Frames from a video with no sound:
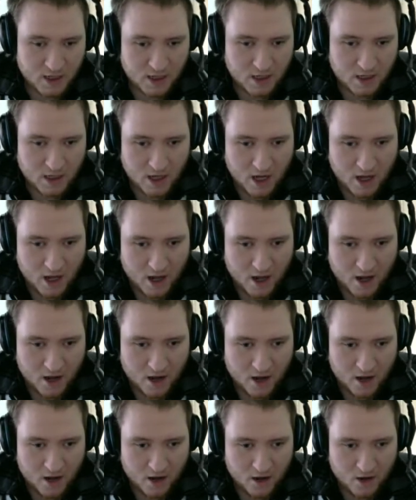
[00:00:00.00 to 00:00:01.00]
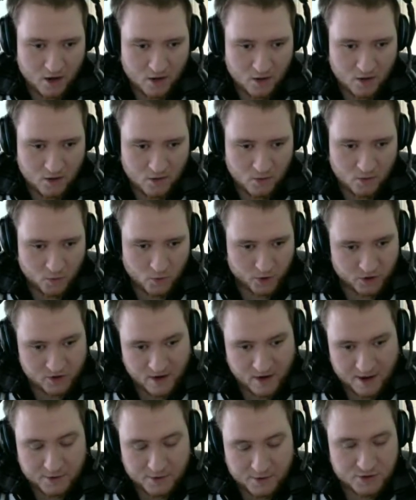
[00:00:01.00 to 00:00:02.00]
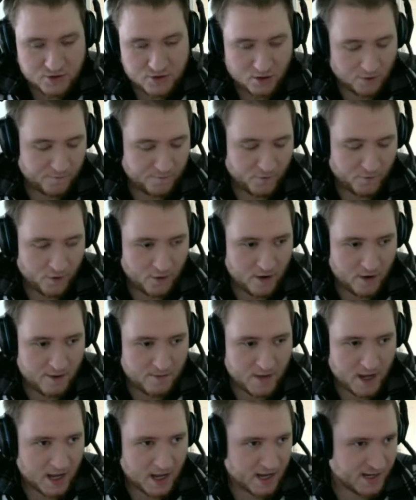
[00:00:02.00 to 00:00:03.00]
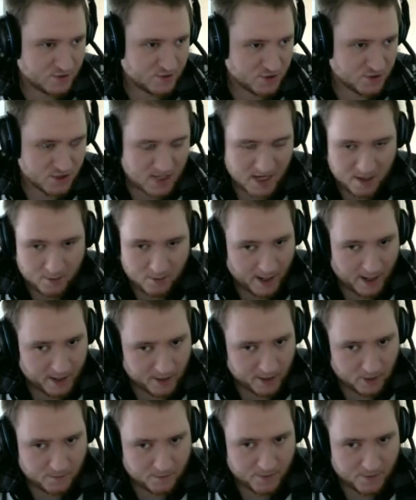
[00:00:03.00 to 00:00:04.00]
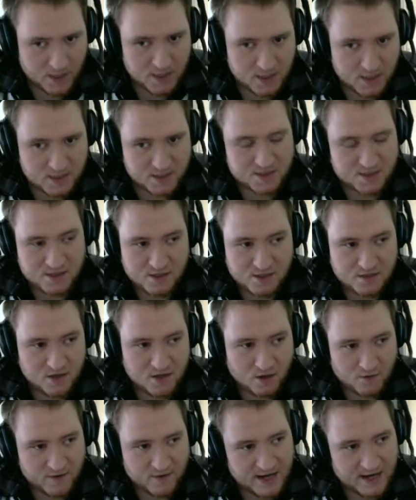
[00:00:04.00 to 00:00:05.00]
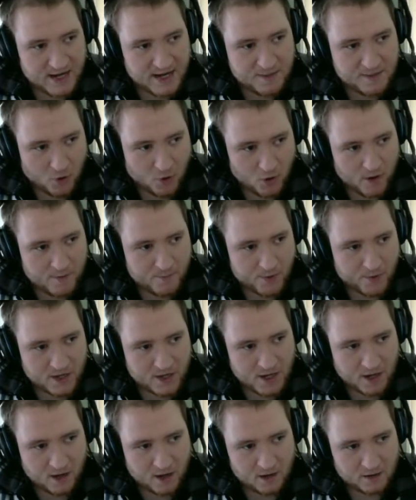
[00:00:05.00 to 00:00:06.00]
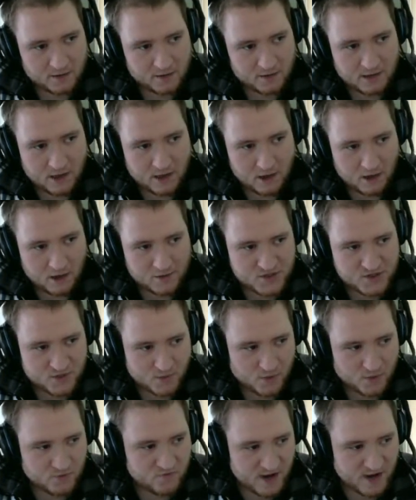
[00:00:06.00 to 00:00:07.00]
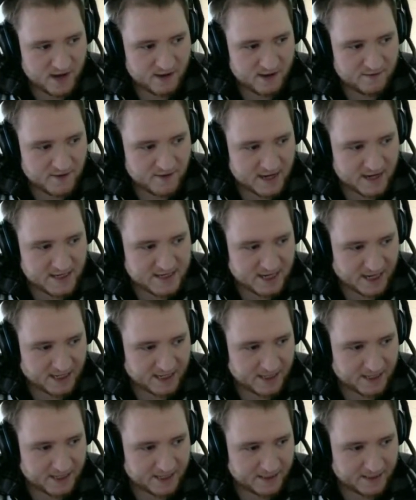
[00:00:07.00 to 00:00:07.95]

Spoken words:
crowd control for him, and he'll just heal back up. So there's not really any point putting it on someone really tanky.